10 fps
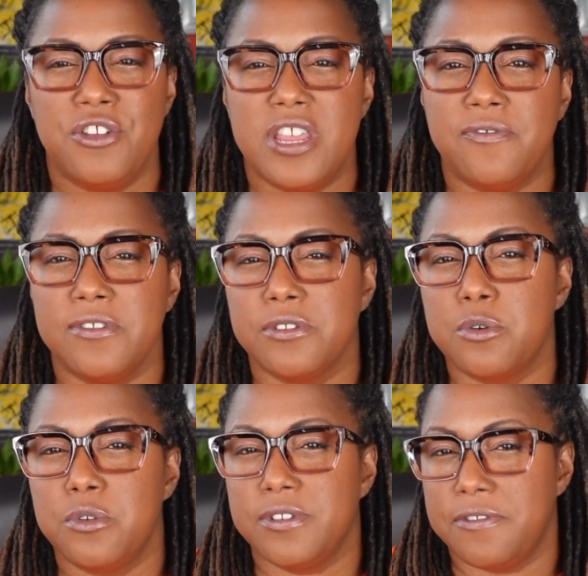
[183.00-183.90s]
are different
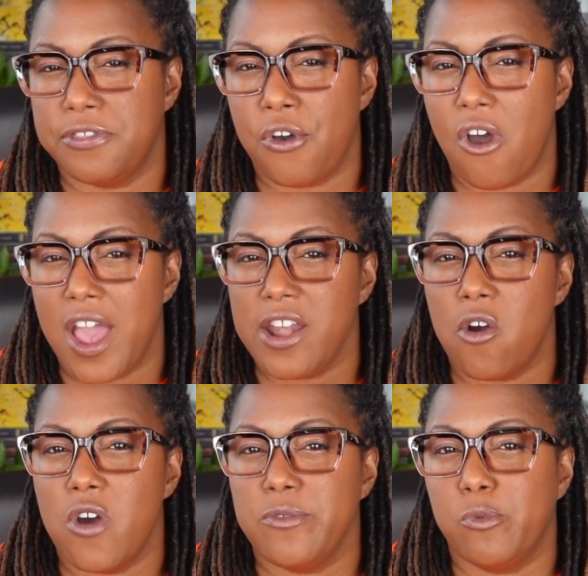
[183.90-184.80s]
schools of thought
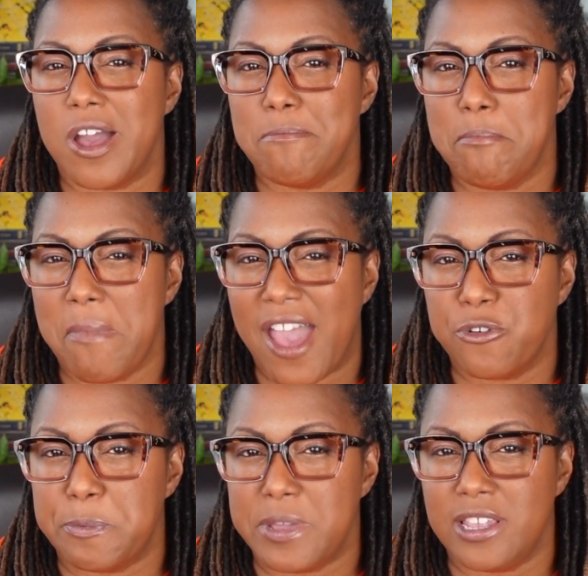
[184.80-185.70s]
on what
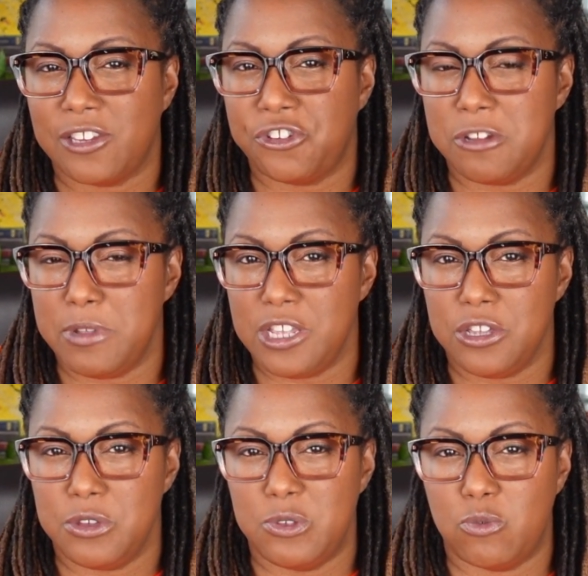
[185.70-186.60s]
mouthpiece should be
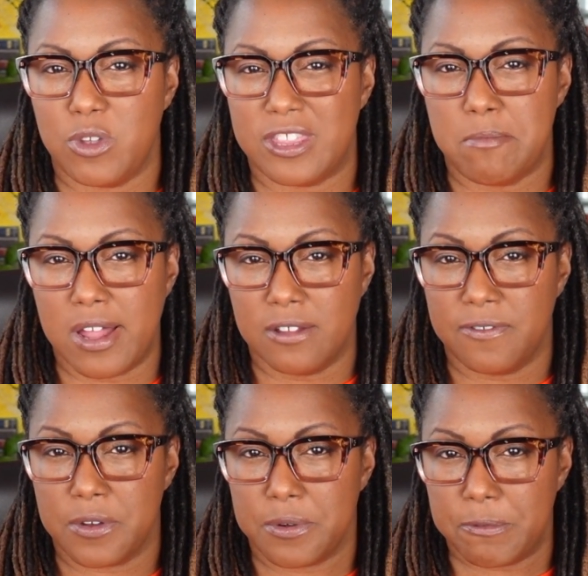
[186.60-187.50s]
used with the
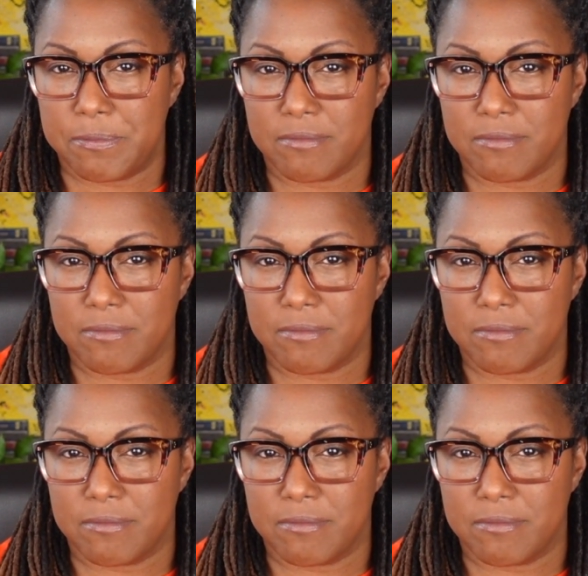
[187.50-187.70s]
Melophone.